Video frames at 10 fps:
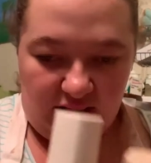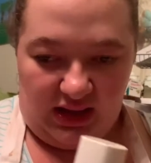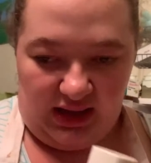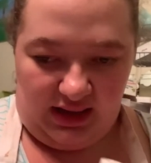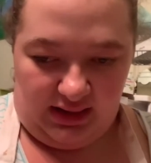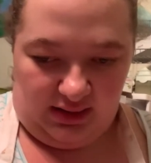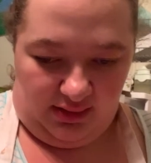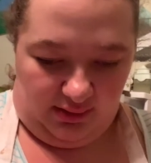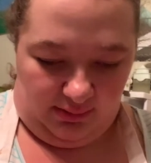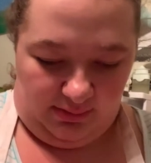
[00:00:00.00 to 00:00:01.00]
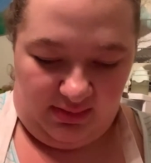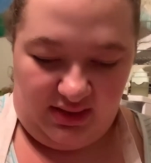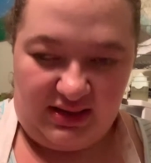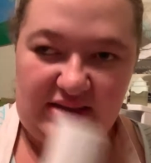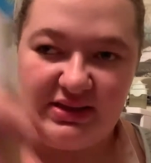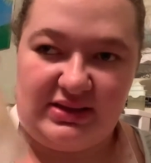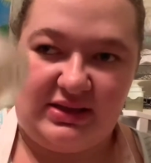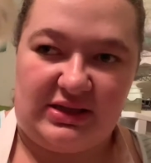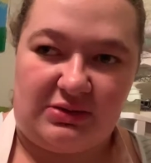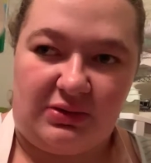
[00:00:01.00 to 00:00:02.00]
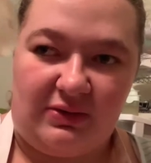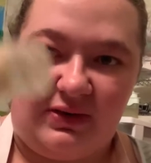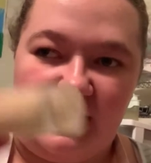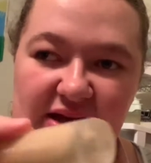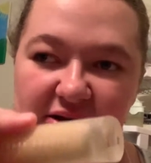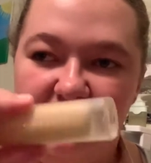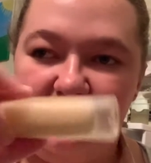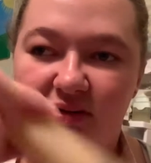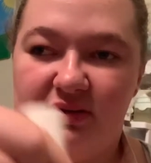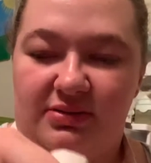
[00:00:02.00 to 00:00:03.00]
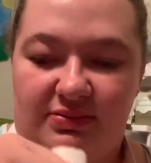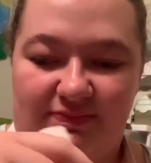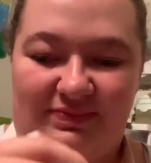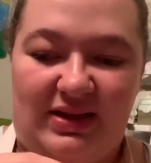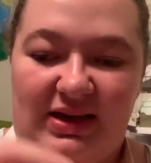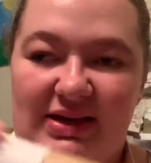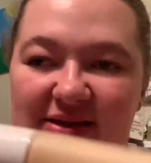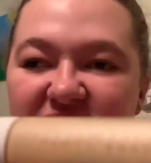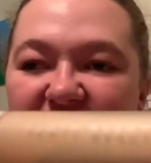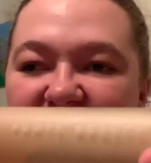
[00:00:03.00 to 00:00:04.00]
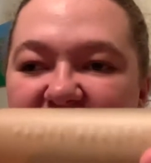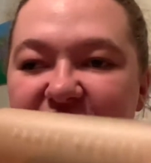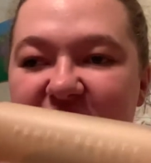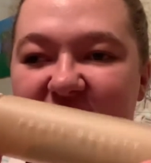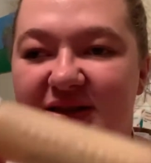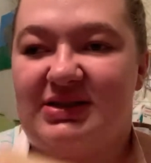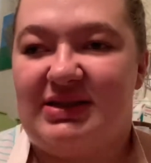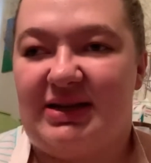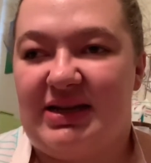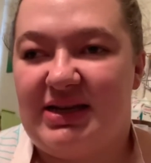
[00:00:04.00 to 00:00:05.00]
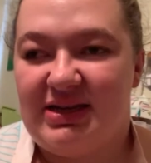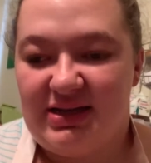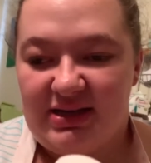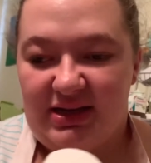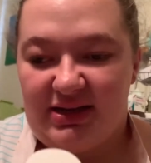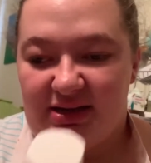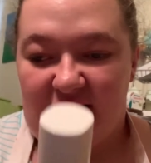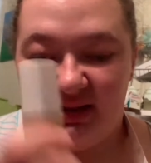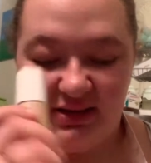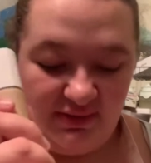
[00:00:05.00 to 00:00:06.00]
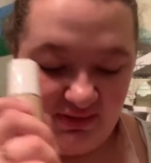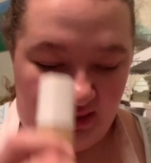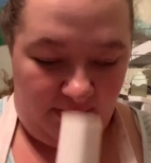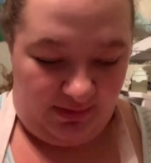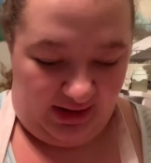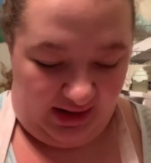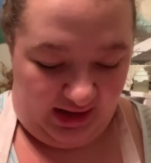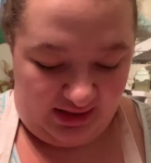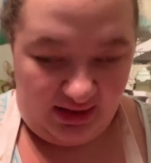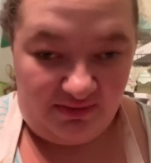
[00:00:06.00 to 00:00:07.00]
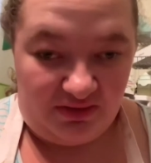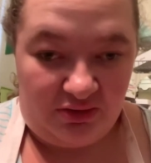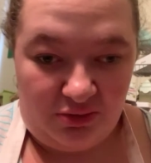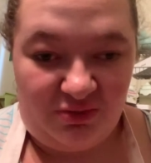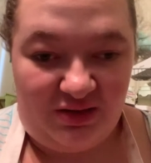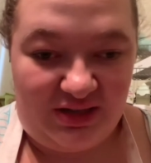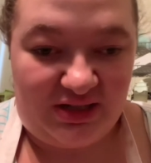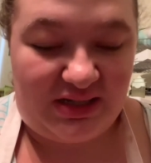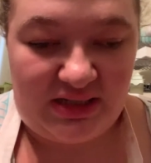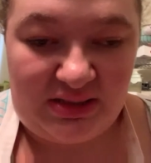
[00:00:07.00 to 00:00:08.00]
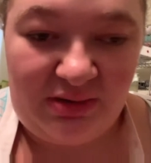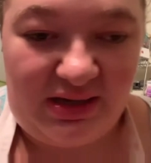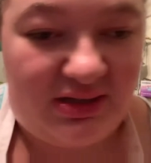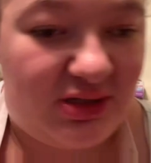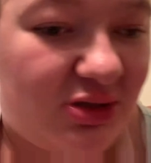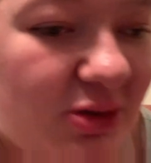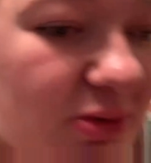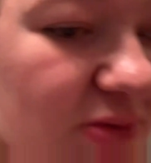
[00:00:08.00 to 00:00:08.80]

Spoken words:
And get this one right here, this foundation, sorry. I love it, but I love the new one just as much, so